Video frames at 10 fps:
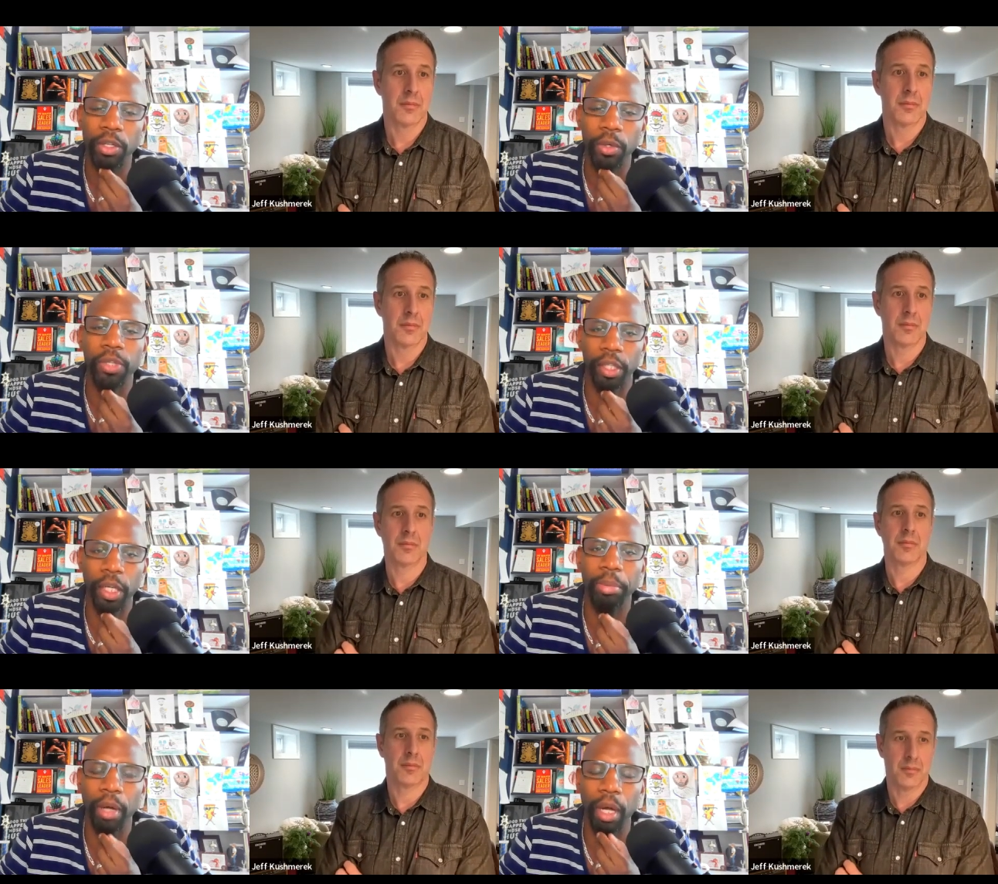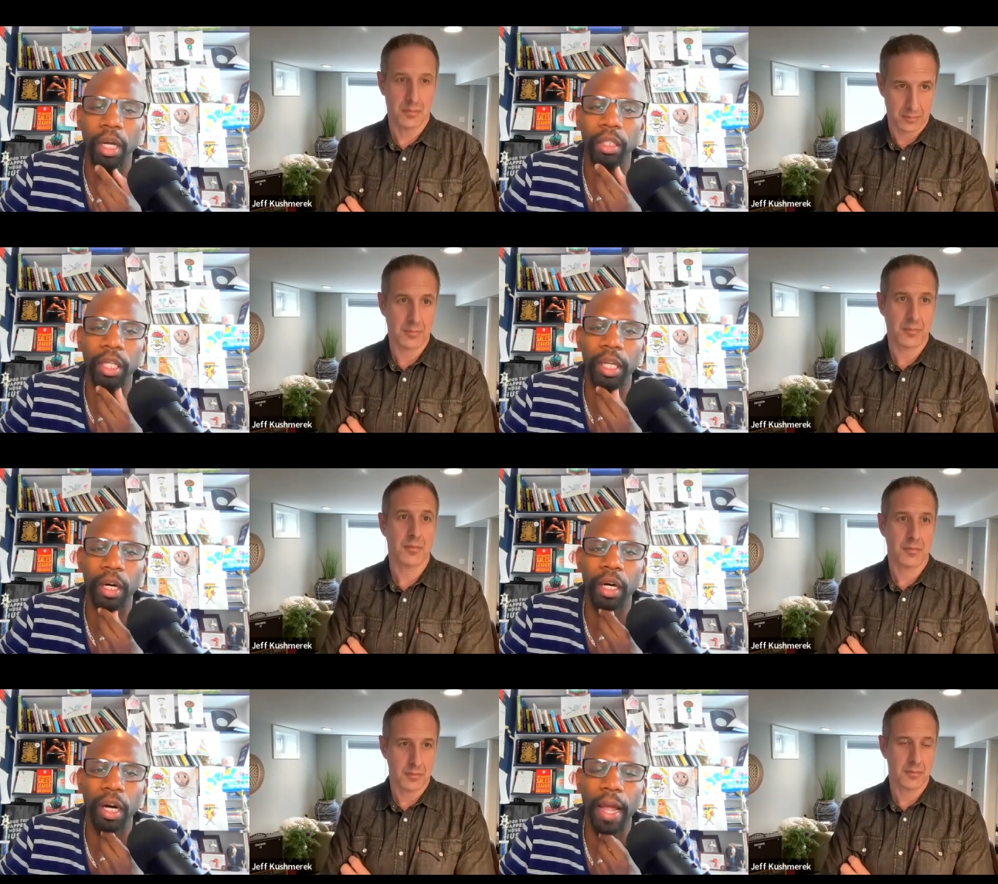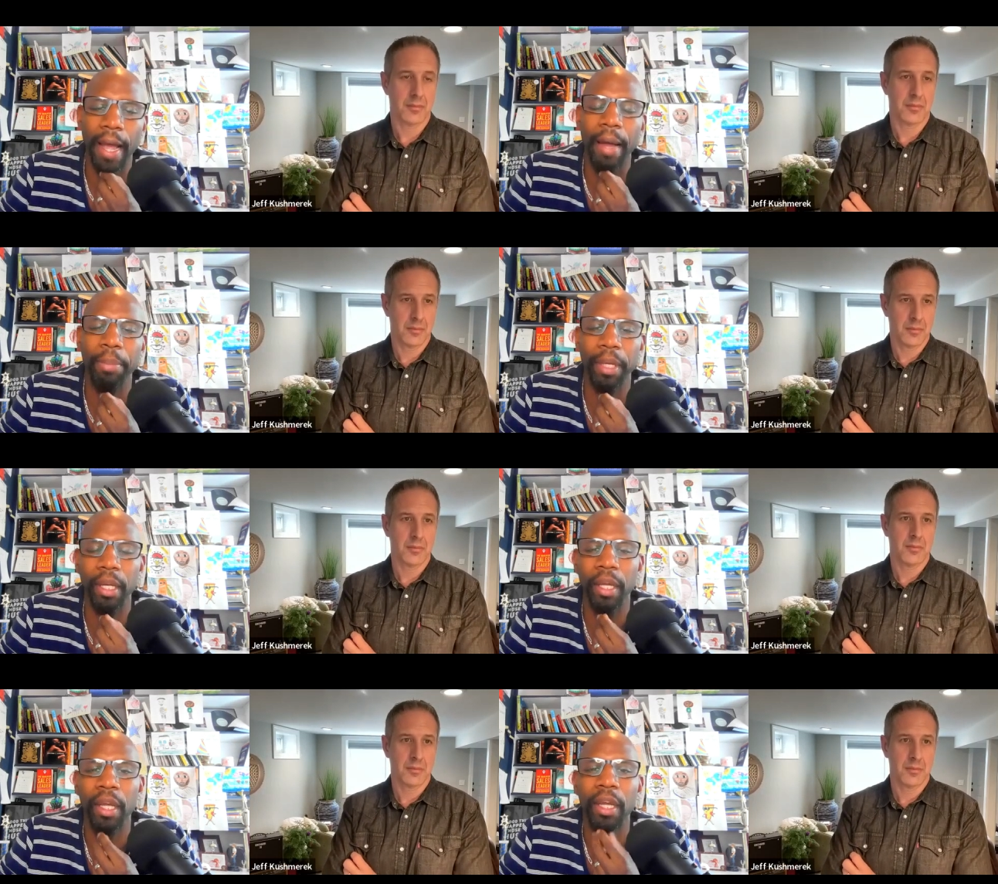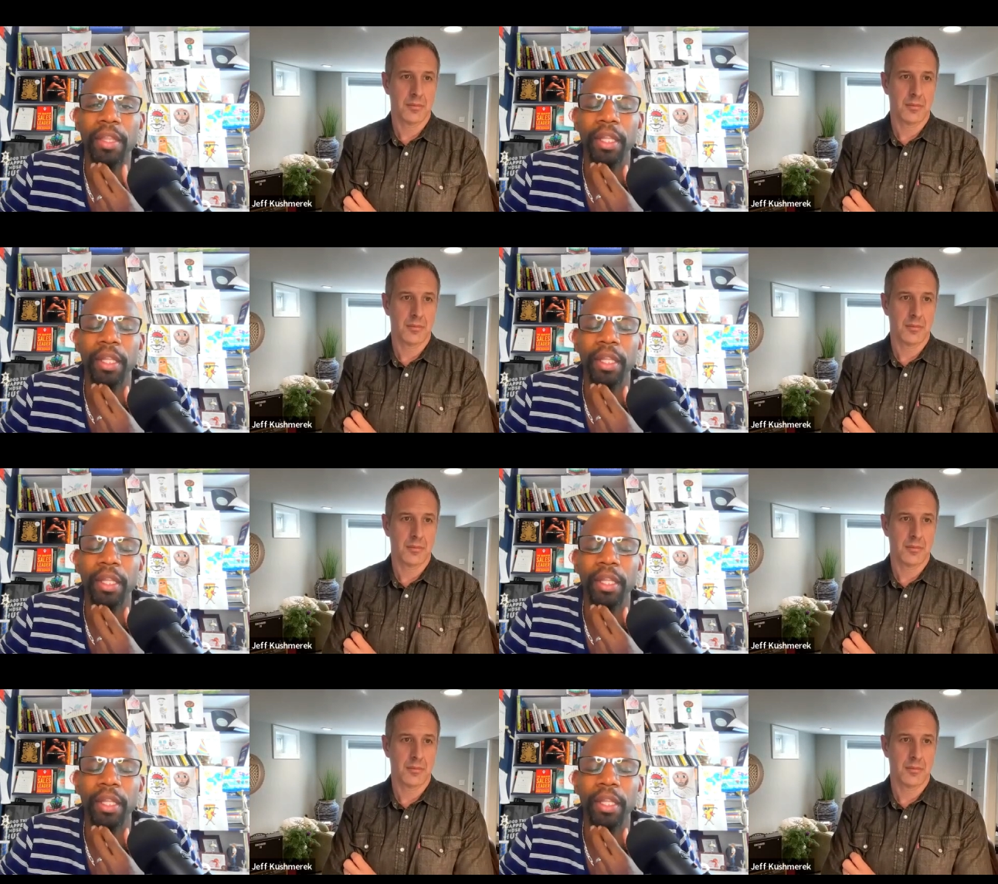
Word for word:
Speaker 1: using their product, they are happy,